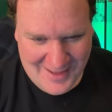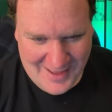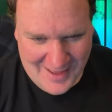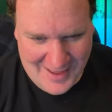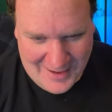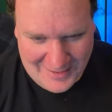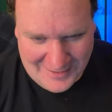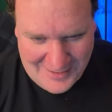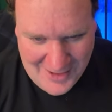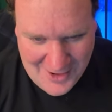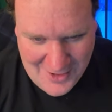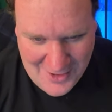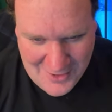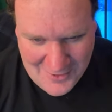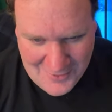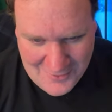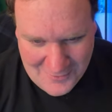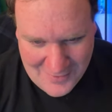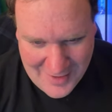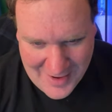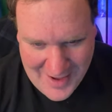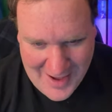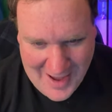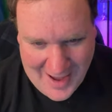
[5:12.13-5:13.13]
Hello,
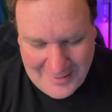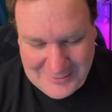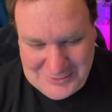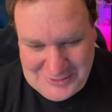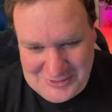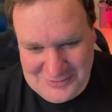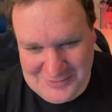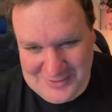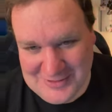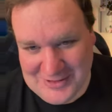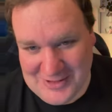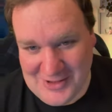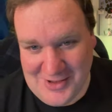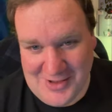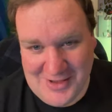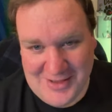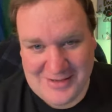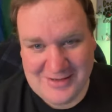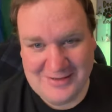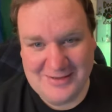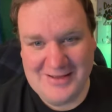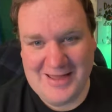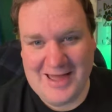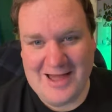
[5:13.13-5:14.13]
I'm doing
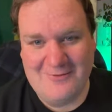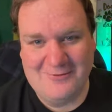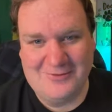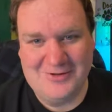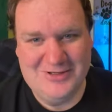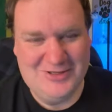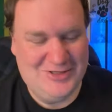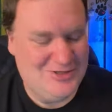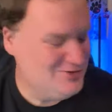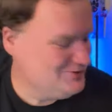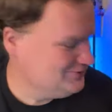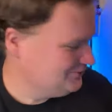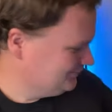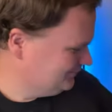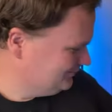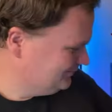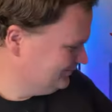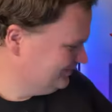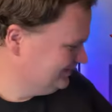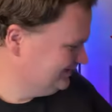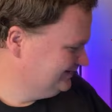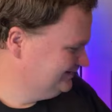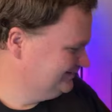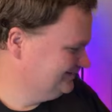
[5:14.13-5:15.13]
good. How are
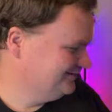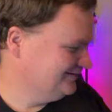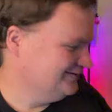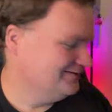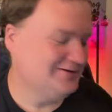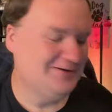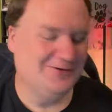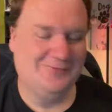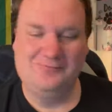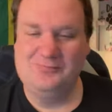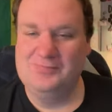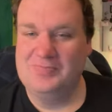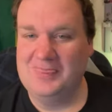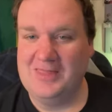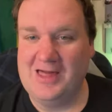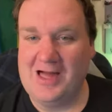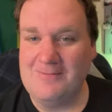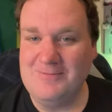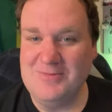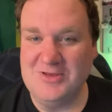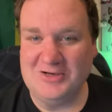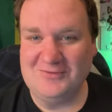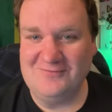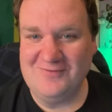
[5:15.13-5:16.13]
you?
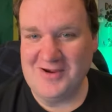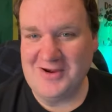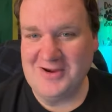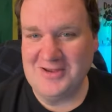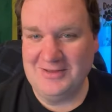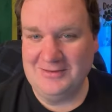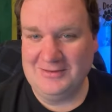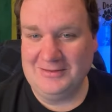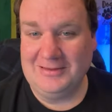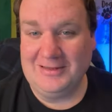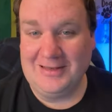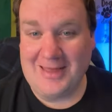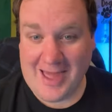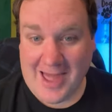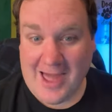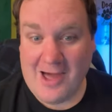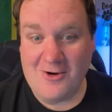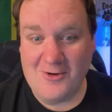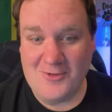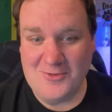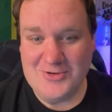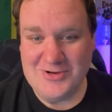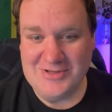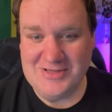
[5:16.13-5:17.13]
I'm in a very
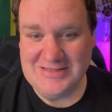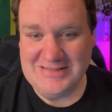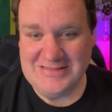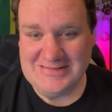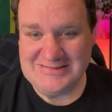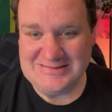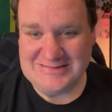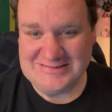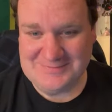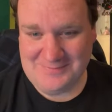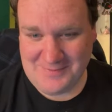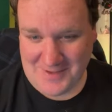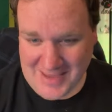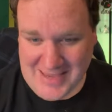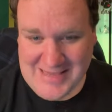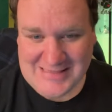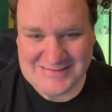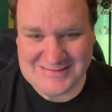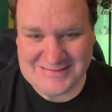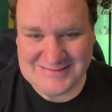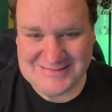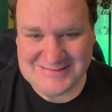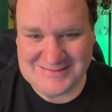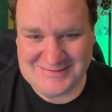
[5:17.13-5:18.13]
loud
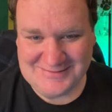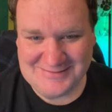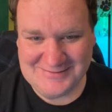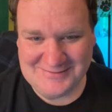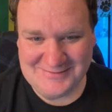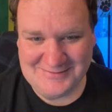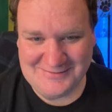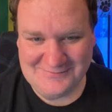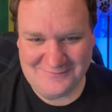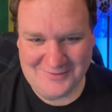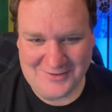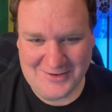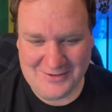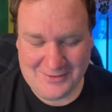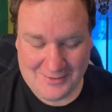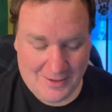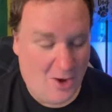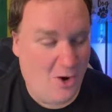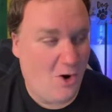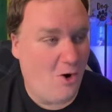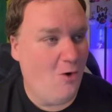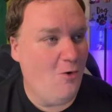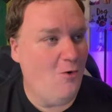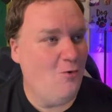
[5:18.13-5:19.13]
space.
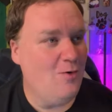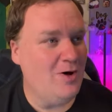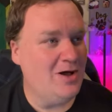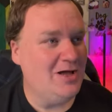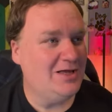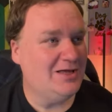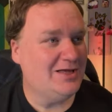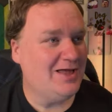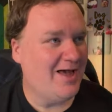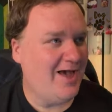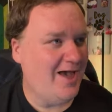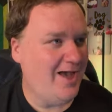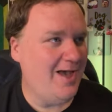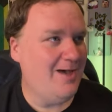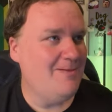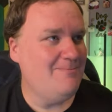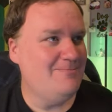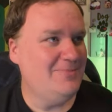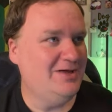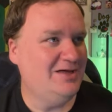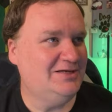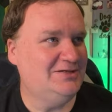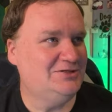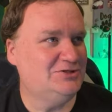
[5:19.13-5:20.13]

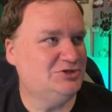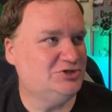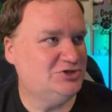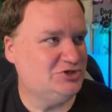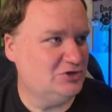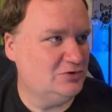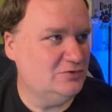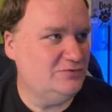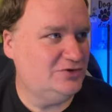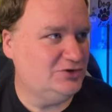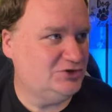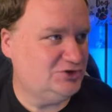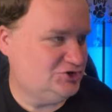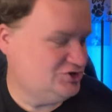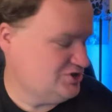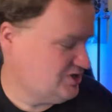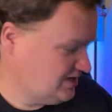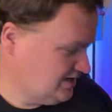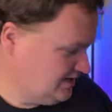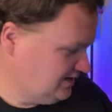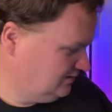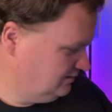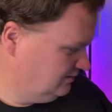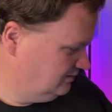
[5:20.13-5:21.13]
O-M to the
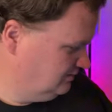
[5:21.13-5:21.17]
G.